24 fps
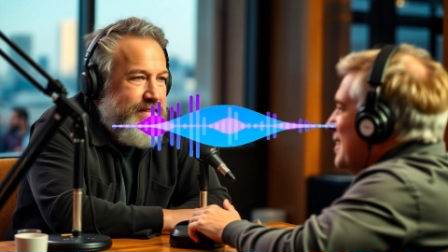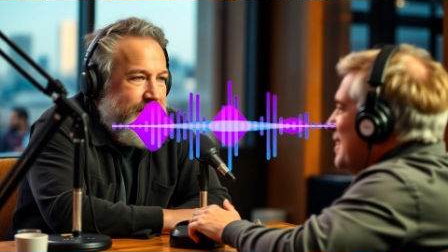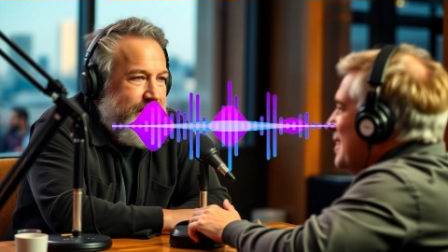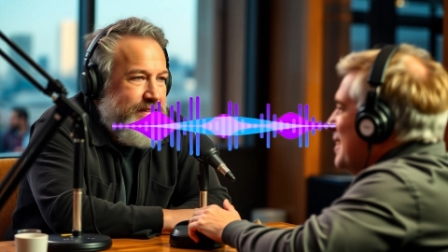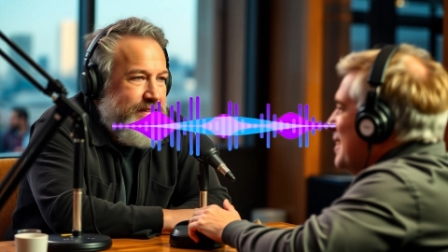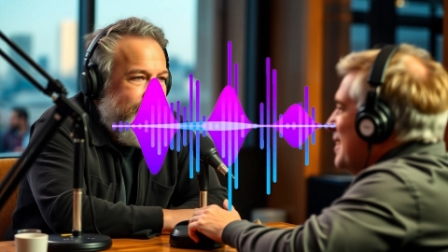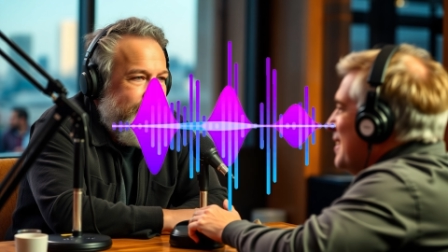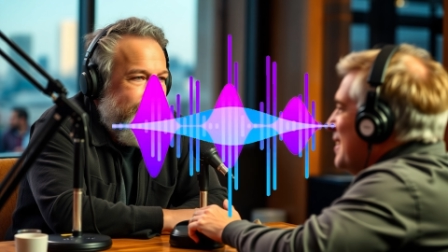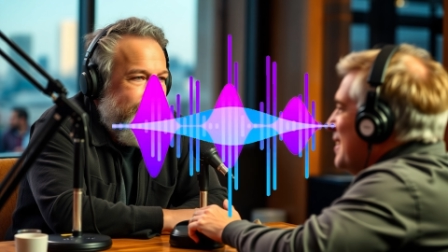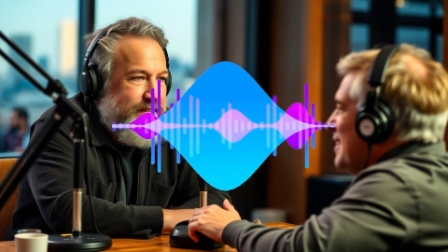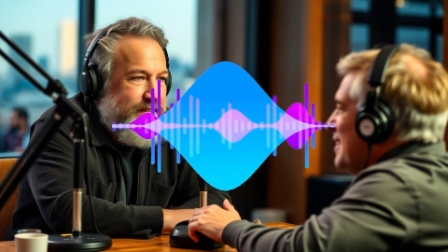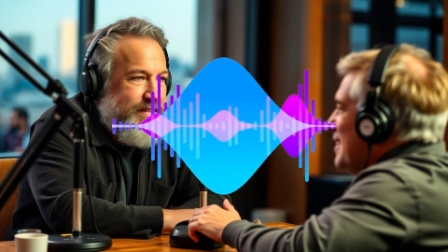
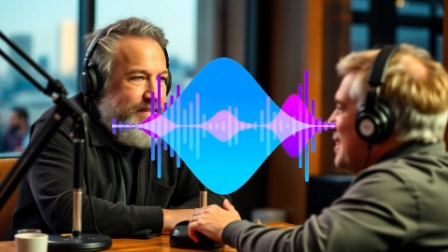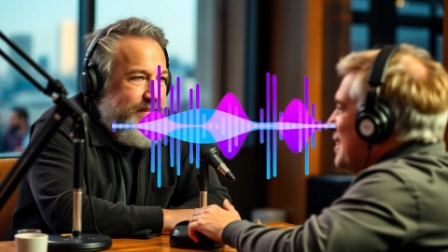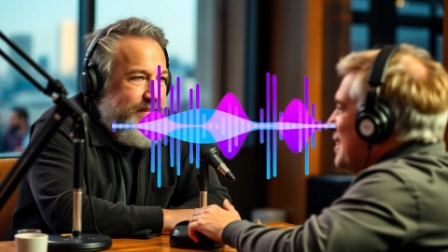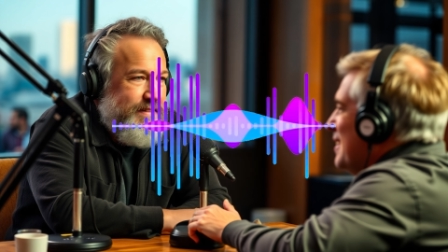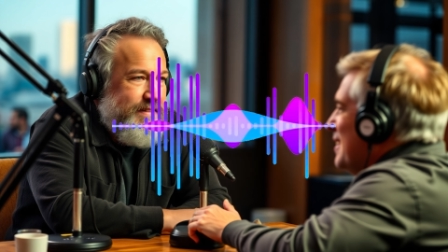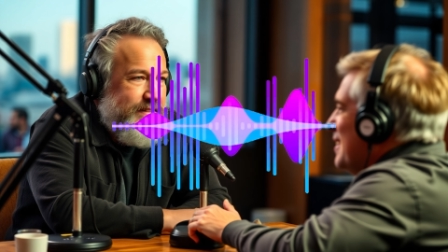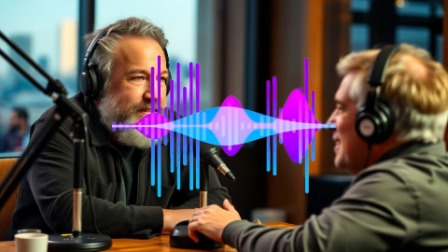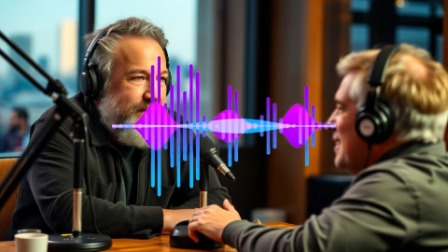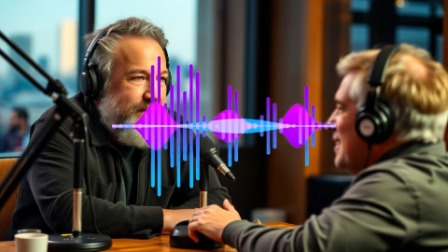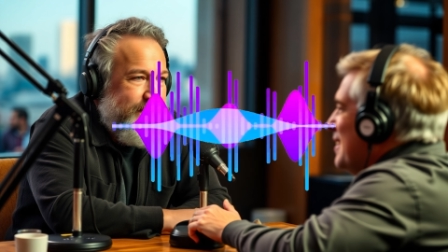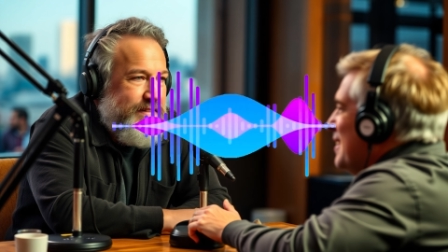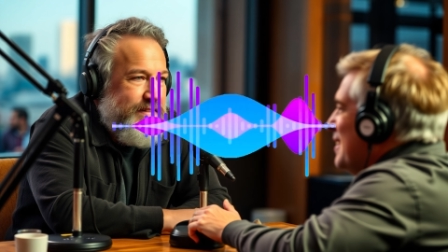you can have
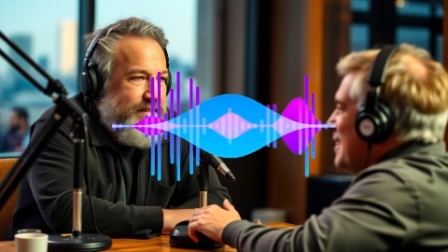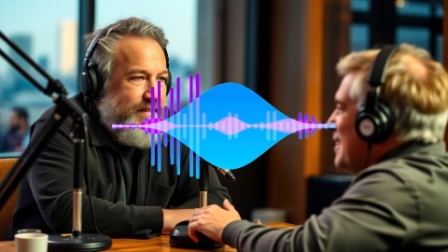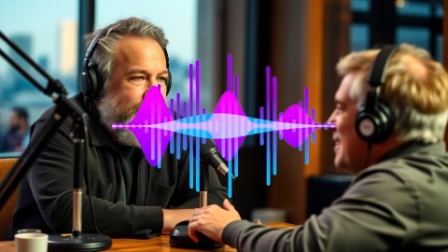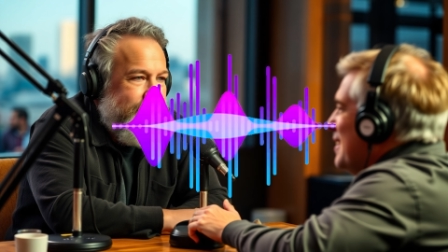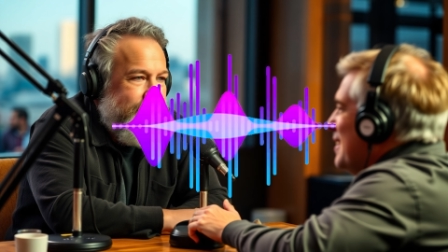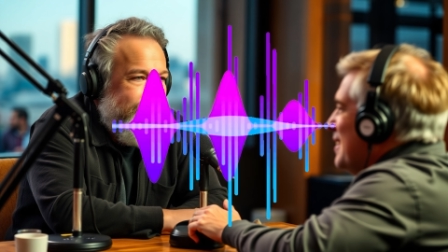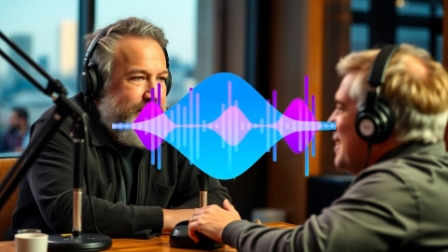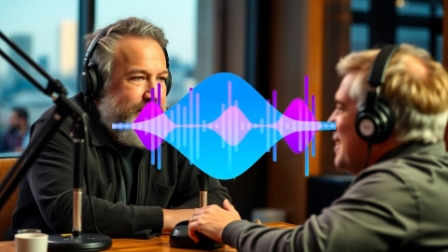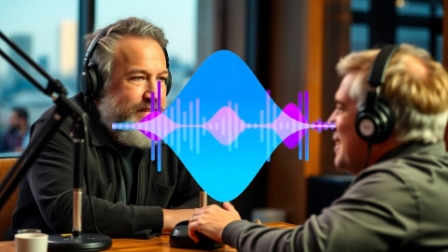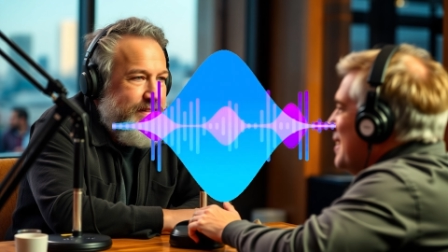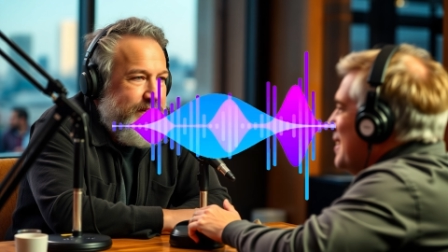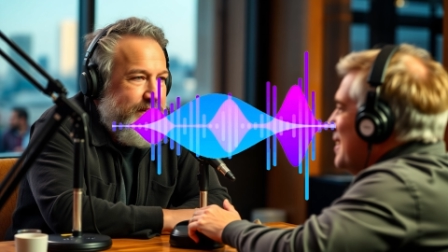these
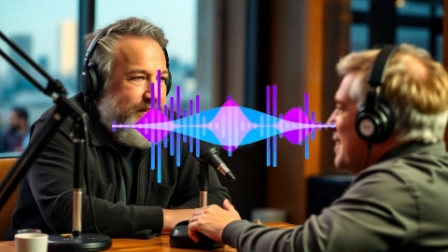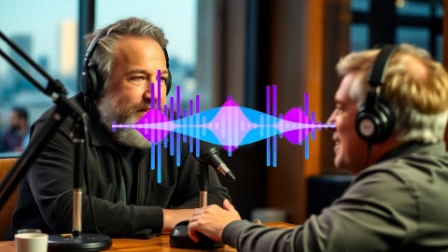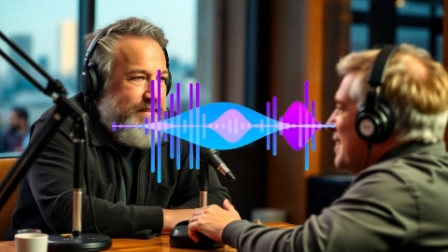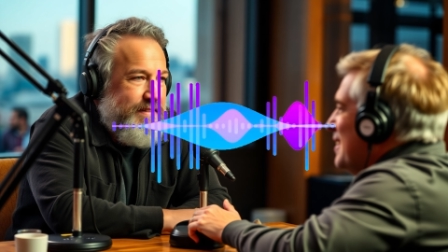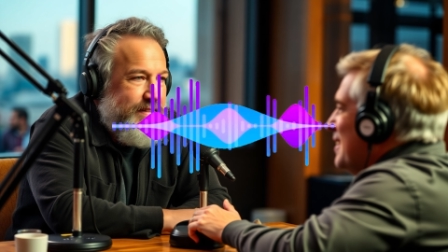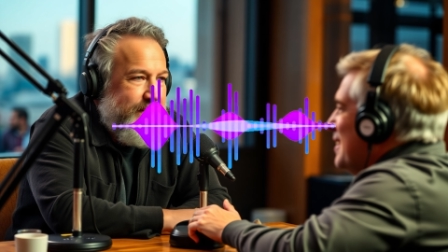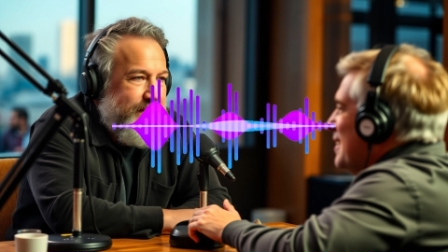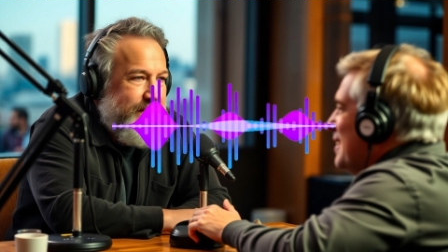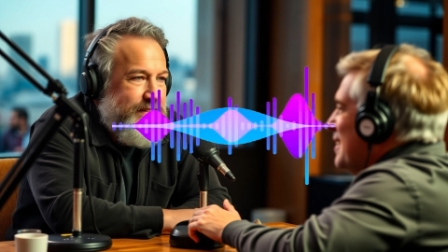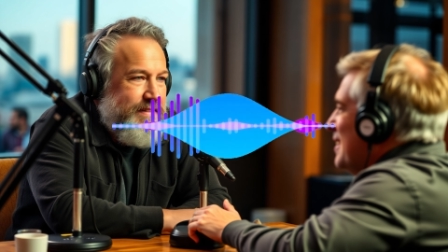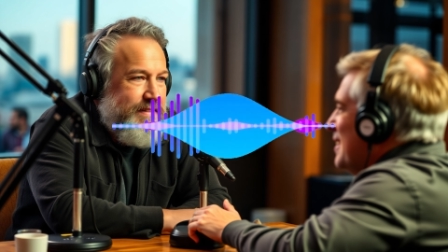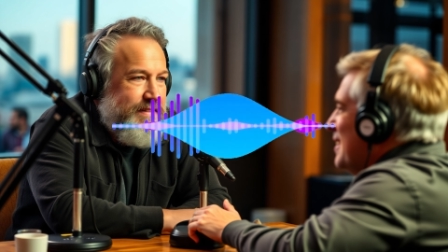
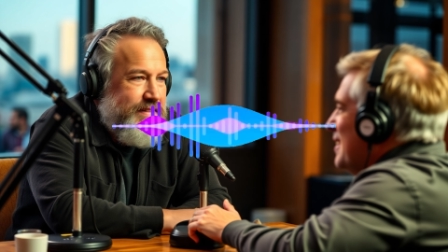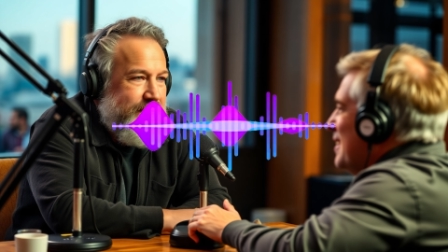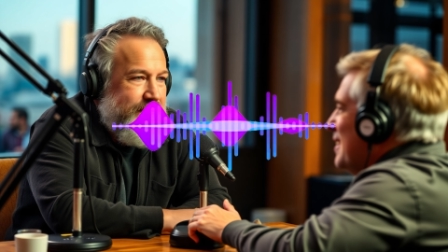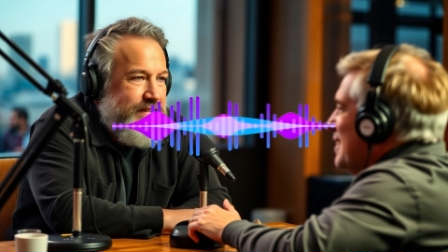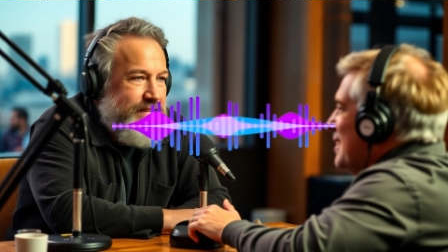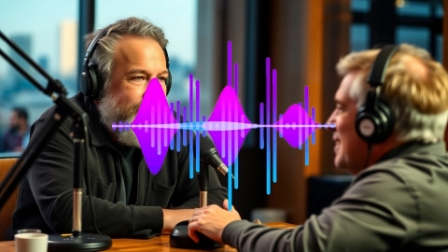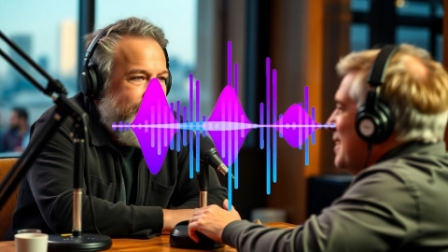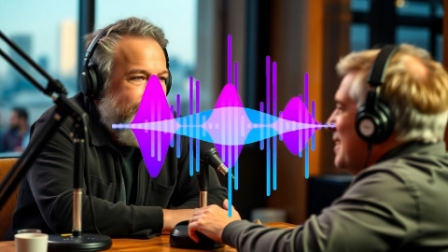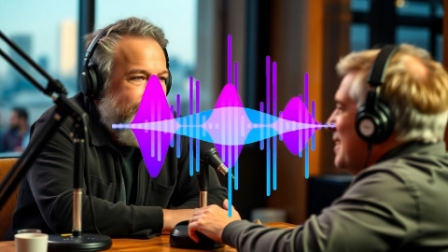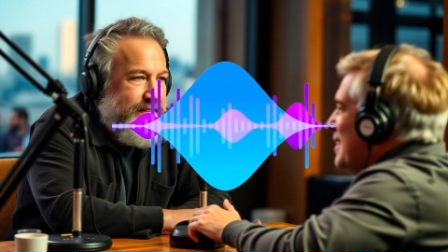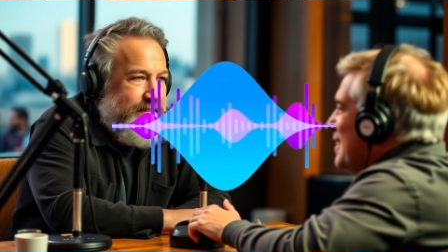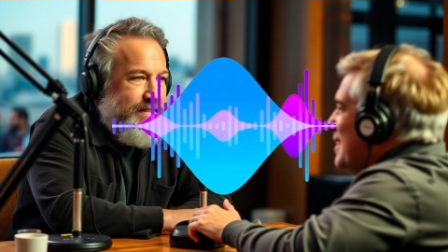established
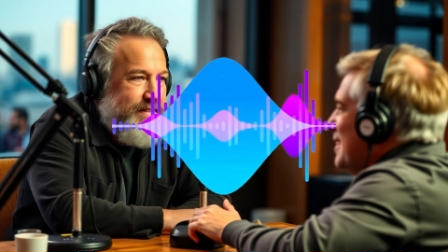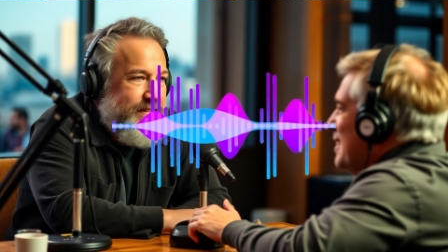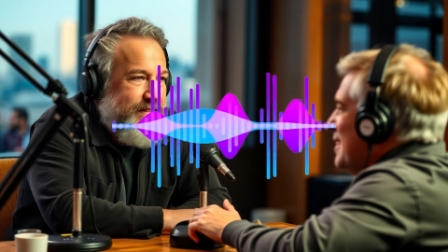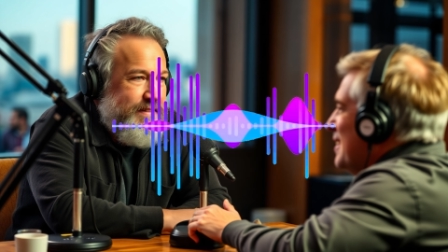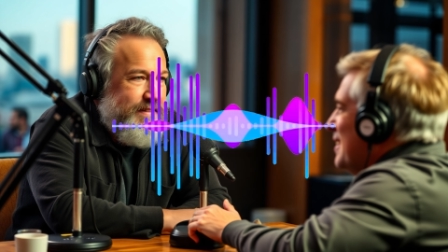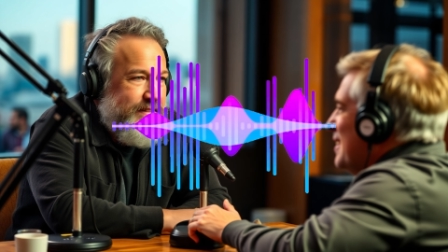beliefs,